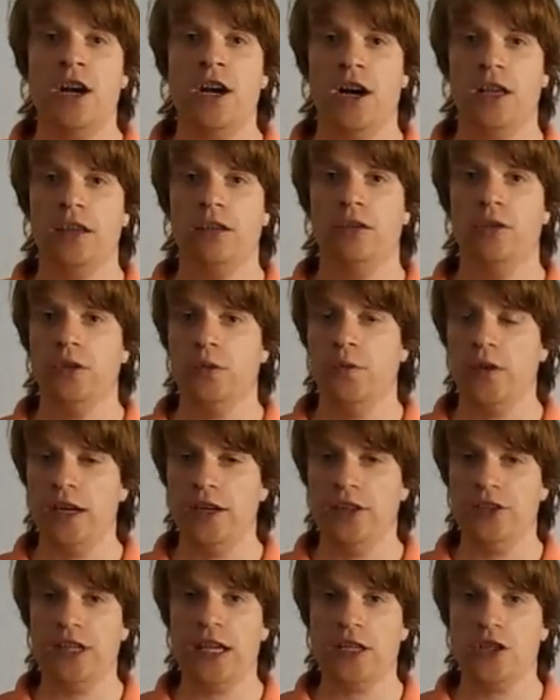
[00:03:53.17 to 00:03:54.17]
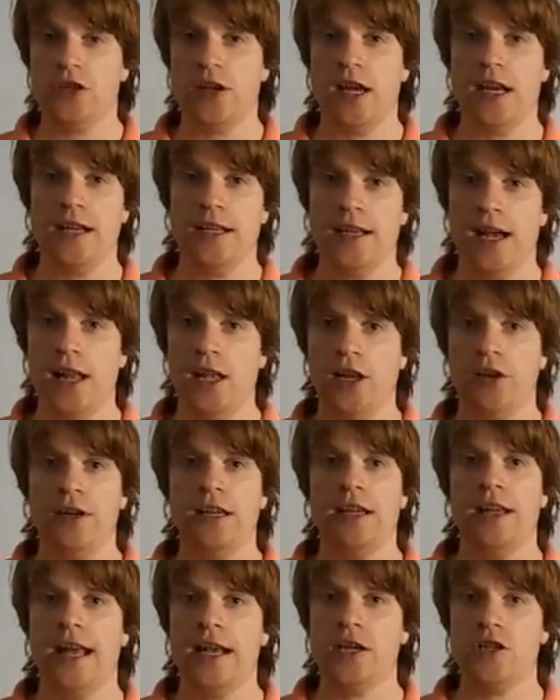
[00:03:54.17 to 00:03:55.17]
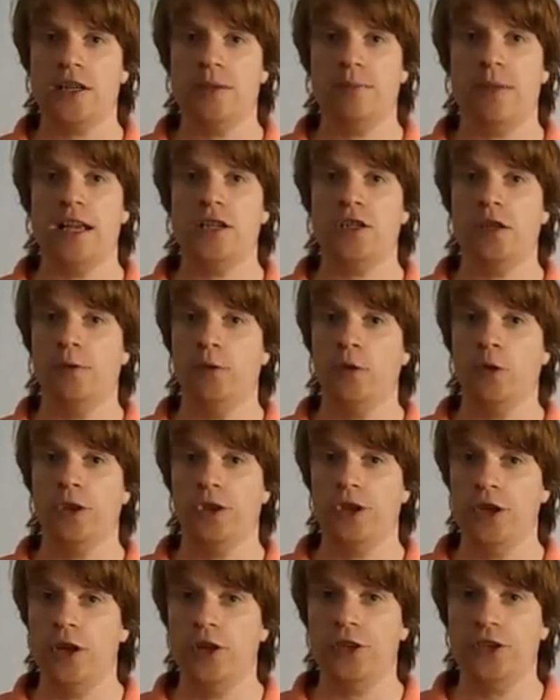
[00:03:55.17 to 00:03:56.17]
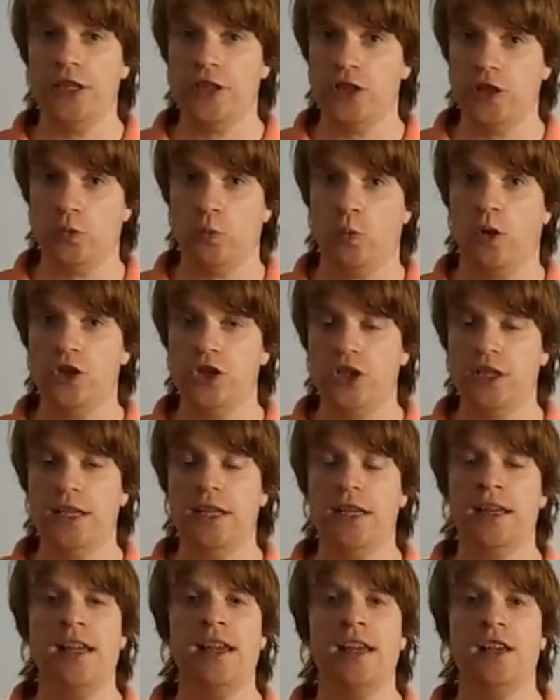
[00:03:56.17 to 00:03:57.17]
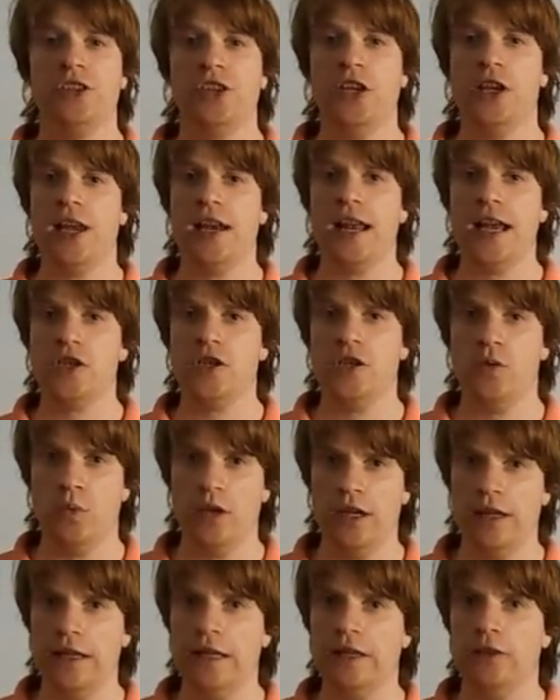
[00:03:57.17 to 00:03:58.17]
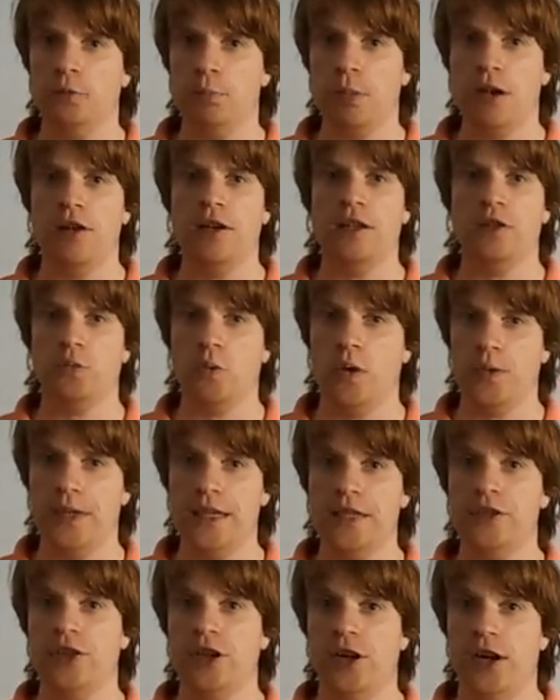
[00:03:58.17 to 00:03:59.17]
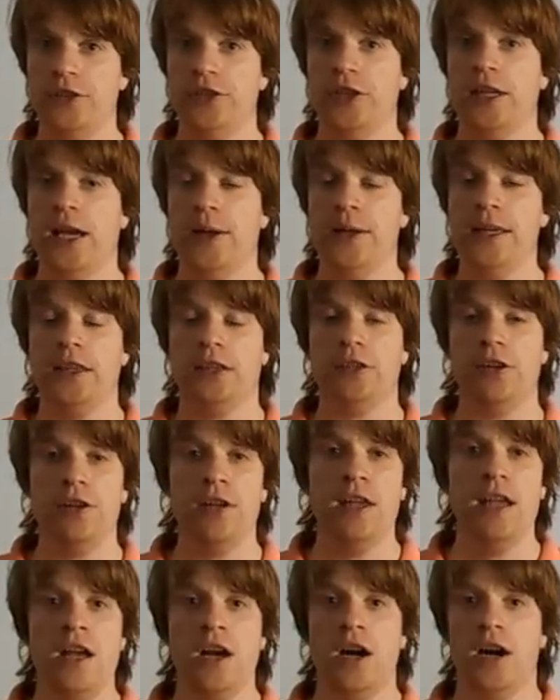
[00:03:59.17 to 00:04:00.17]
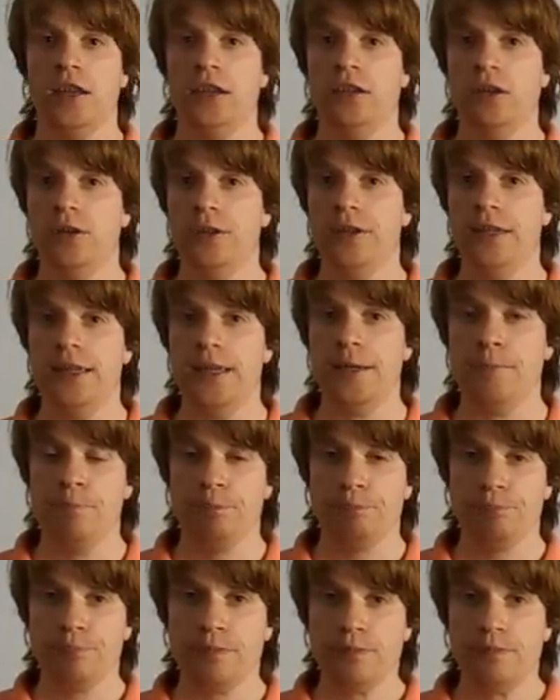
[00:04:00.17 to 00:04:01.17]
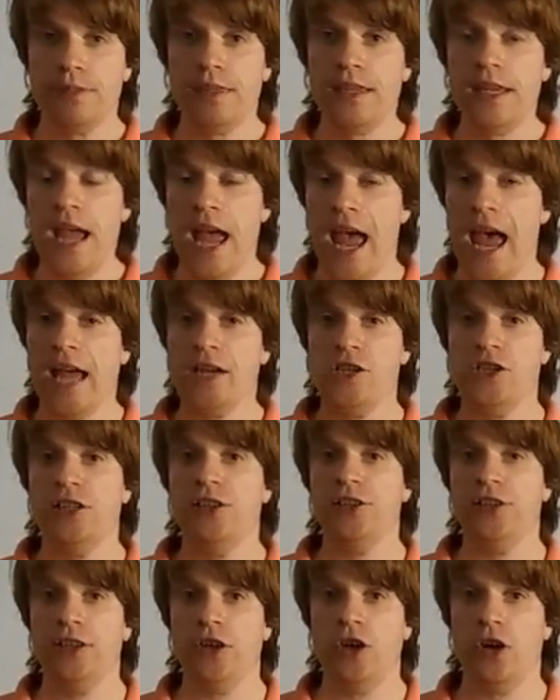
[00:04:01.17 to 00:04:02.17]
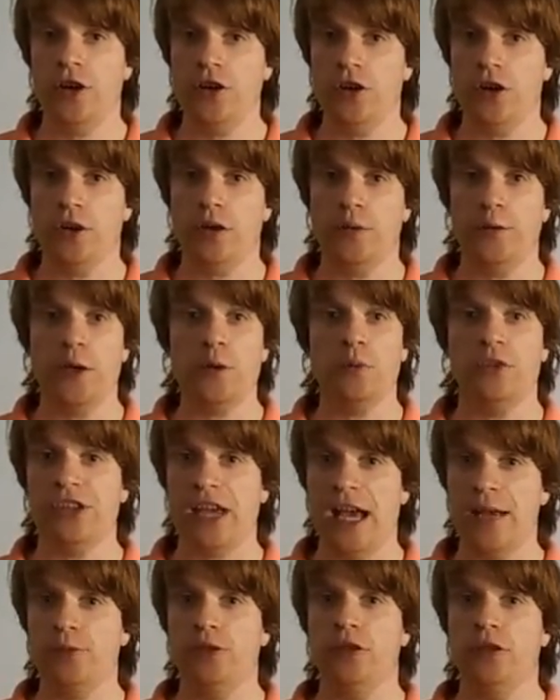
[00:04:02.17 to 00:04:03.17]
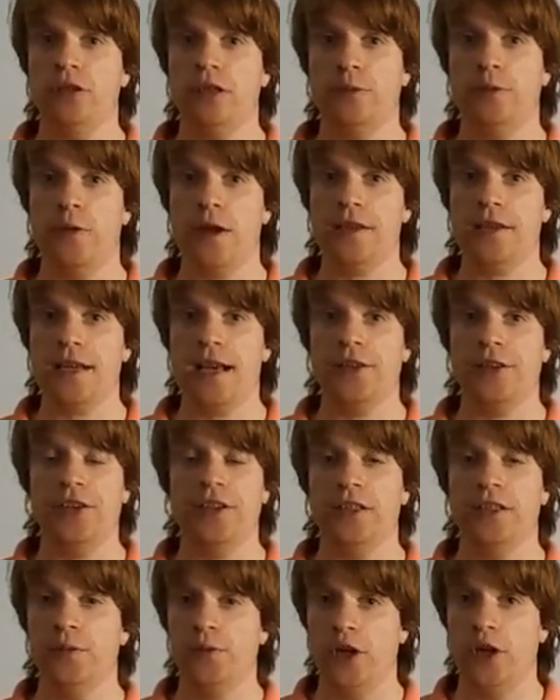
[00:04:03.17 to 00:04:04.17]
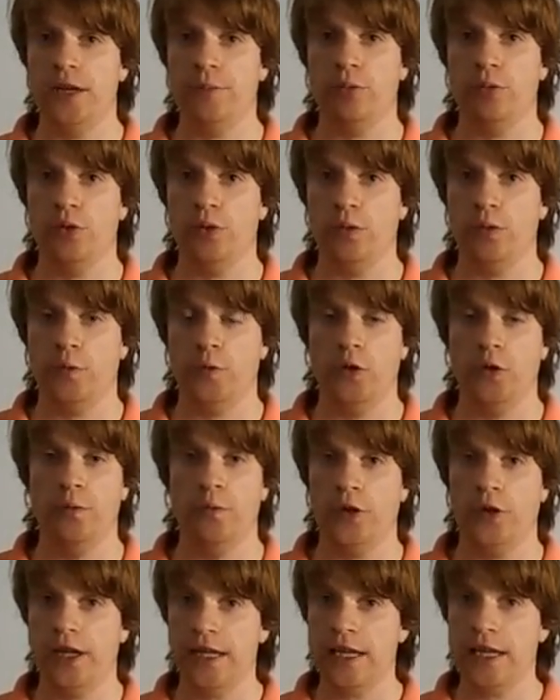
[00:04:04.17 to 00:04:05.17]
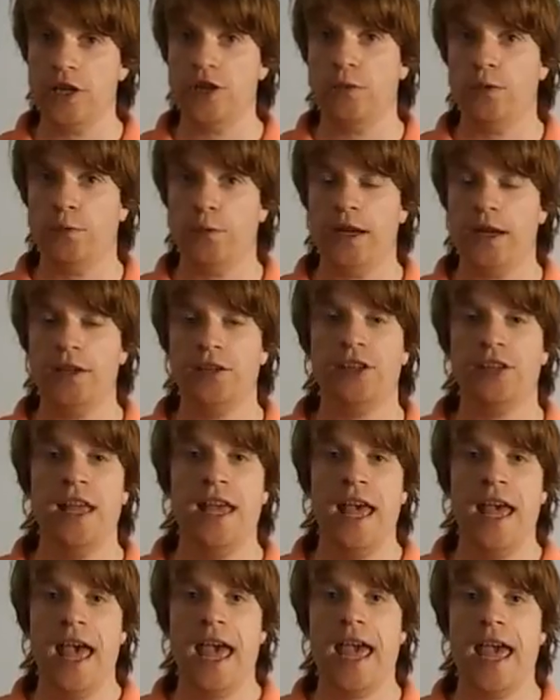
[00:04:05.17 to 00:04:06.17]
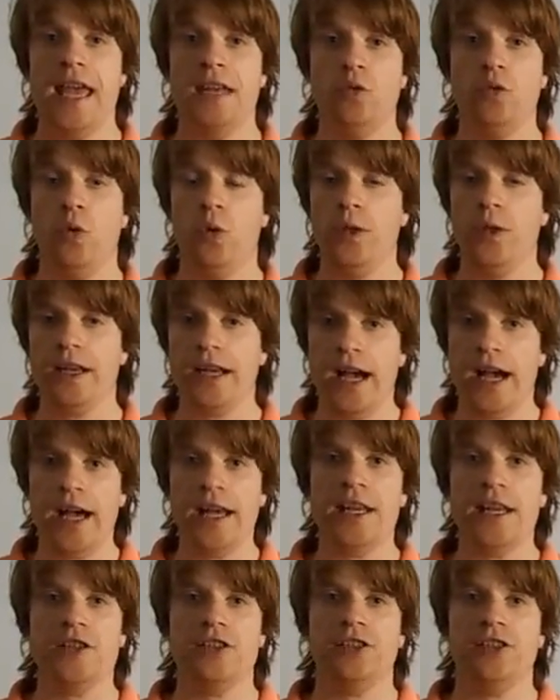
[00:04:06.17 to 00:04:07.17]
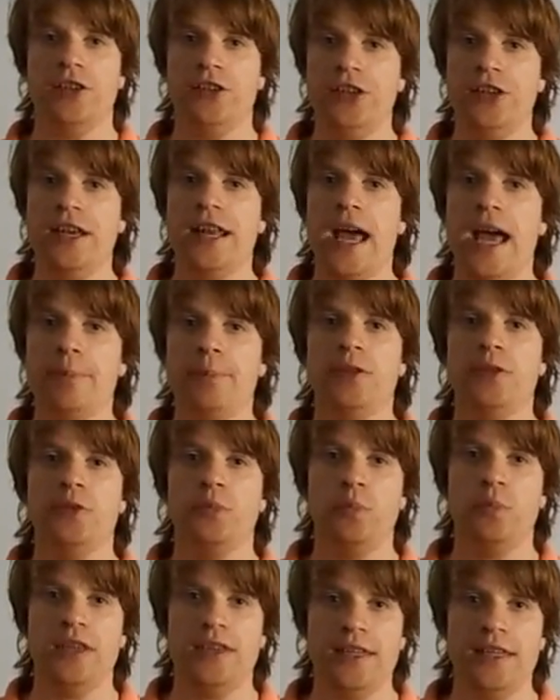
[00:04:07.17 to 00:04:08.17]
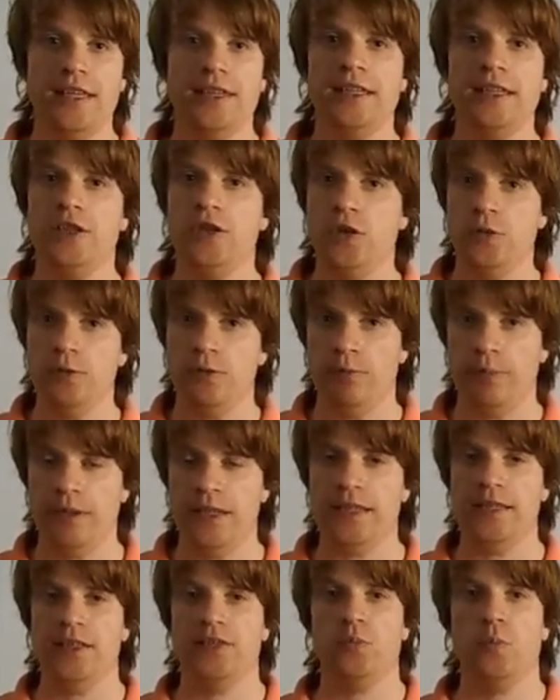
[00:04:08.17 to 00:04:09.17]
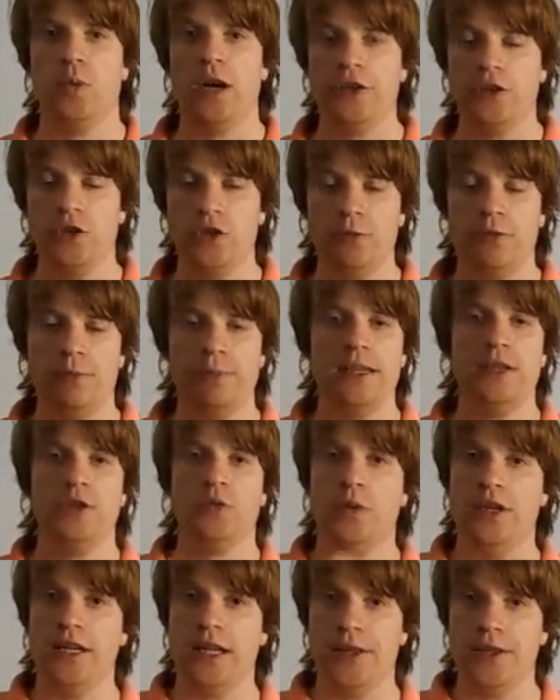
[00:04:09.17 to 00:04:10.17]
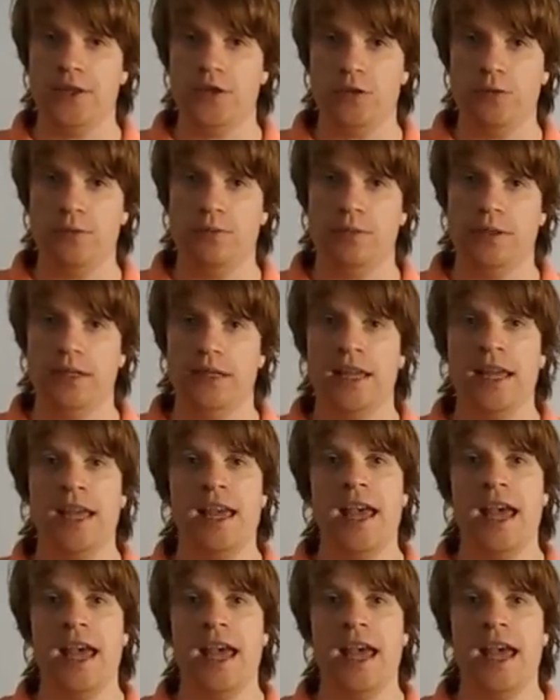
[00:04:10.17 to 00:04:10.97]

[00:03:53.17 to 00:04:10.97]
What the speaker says: I thought it was very saturated colouring. It actually makes you feel thirsty just watching it, so you can actually really experience what these guys are going through. I thought the actions choreography was absolutely fantastic. It's a very brutal film, very in your face, and all the carnage, as I said, happens within the human beings, one human being to another human being.